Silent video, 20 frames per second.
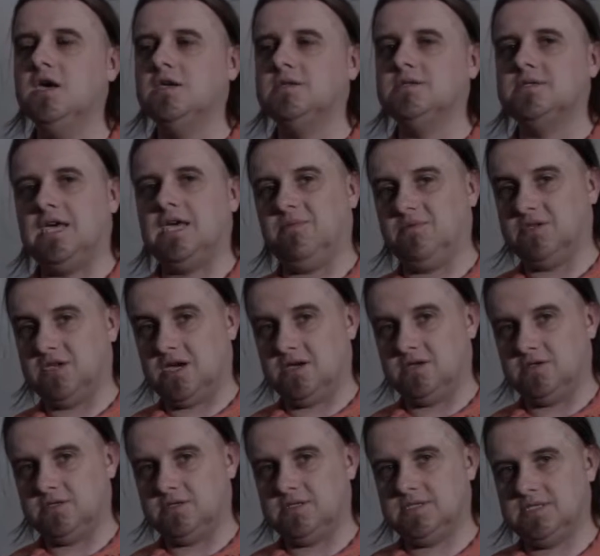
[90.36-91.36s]

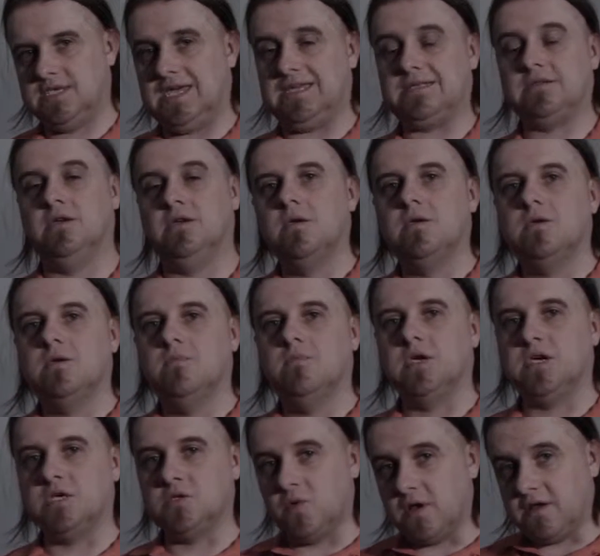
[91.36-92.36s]
sabotage a set.
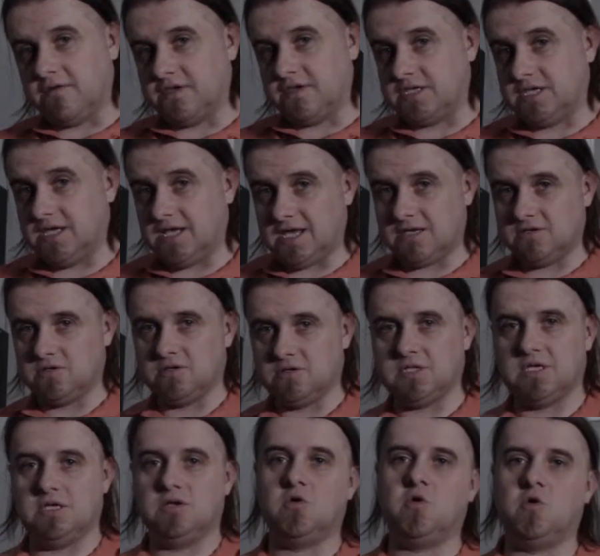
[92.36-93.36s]
Because one of the
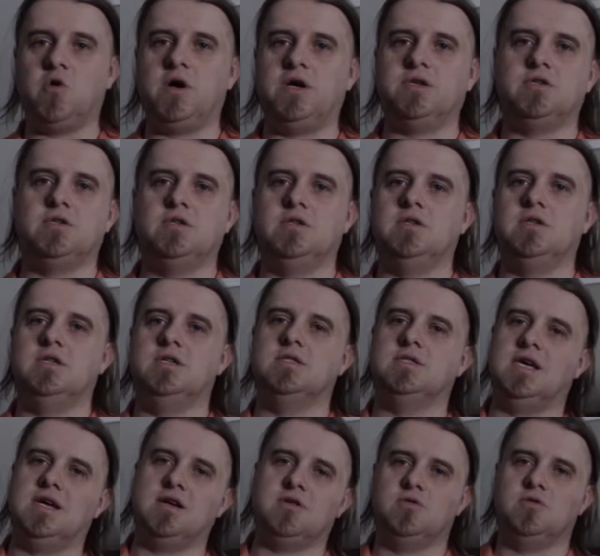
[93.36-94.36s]
teenagers in question
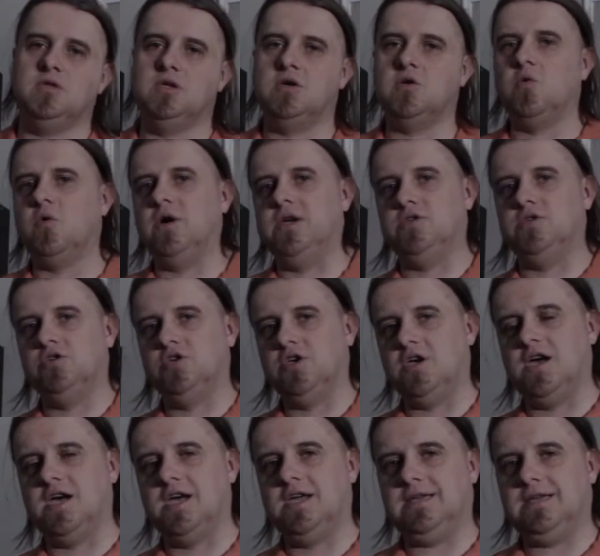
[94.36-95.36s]
is actually quite
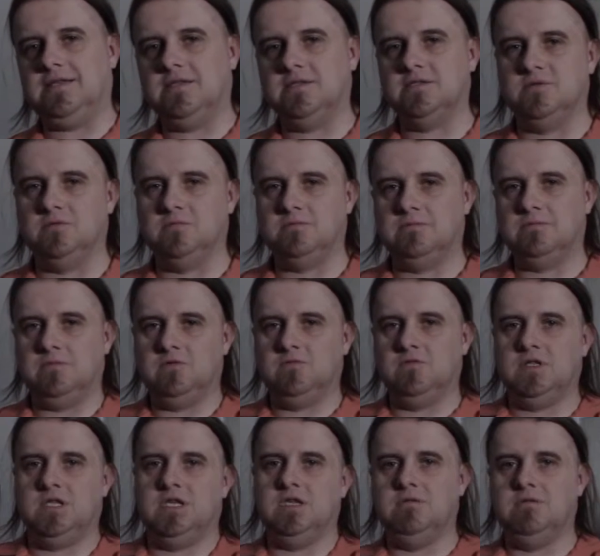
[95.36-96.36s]
shy and
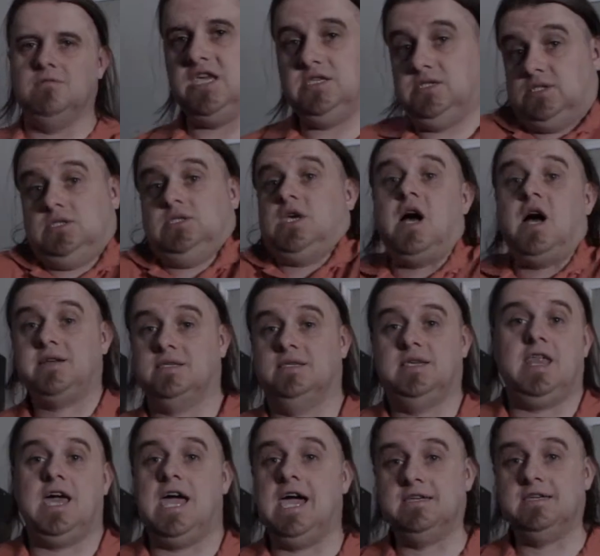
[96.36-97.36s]
he sucks
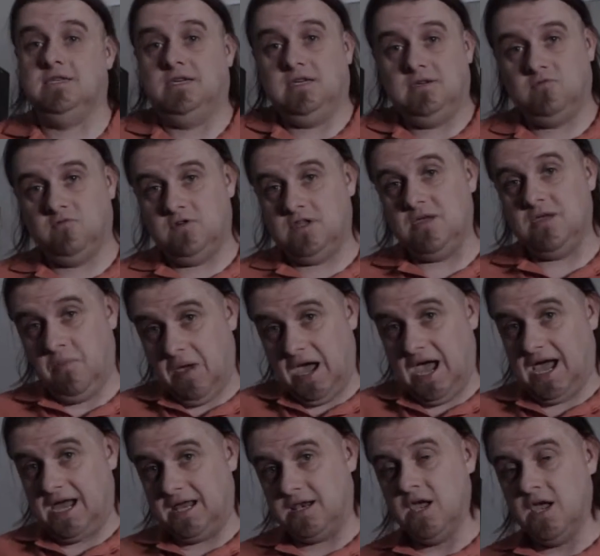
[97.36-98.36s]
at acting really
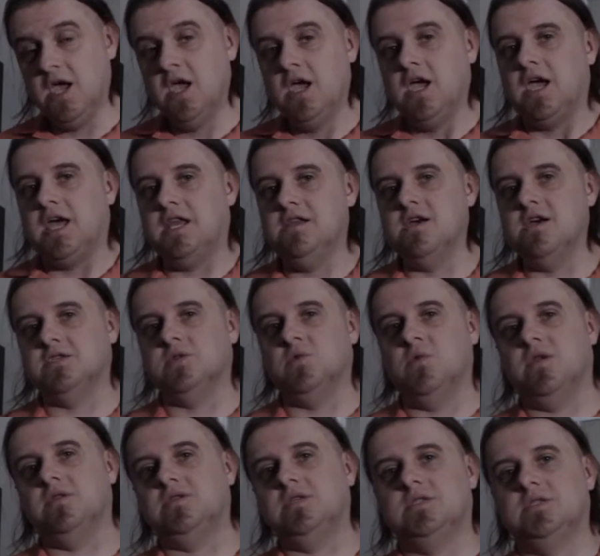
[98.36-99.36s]
bad. And he doesn't
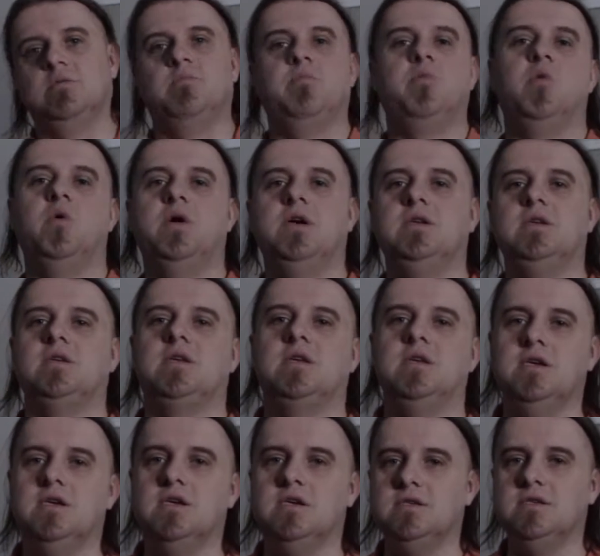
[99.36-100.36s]
want to disappoint
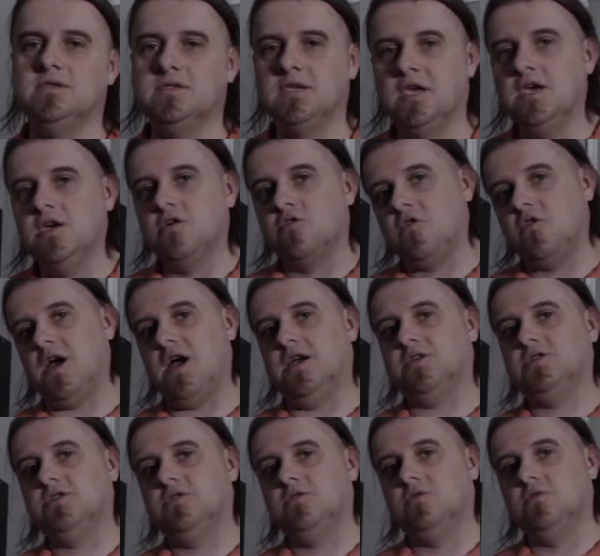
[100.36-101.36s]
his
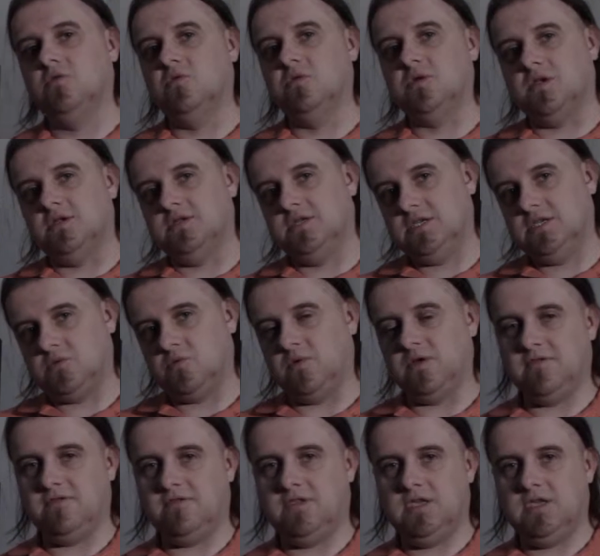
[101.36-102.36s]
crush, who is
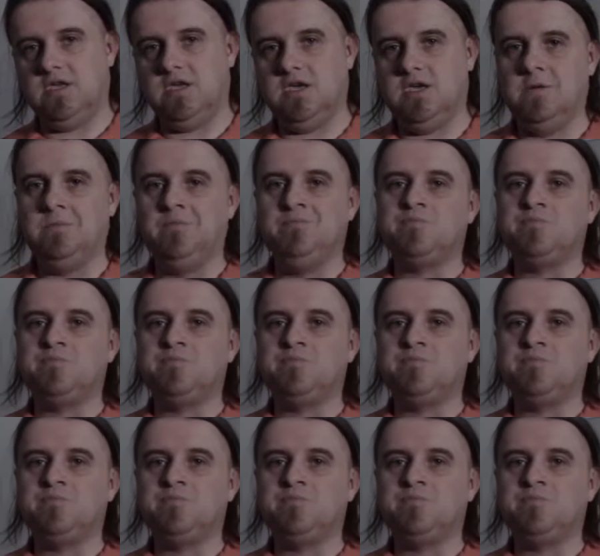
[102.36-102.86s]
one of the